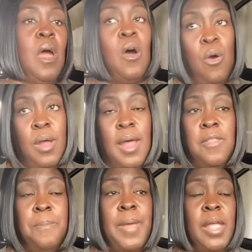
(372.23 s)
Oh,
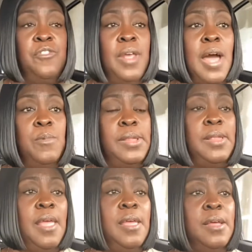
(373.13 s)
another bad trade I would
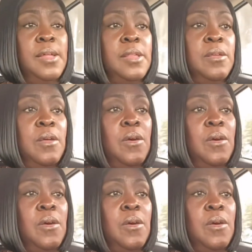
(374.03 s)
say is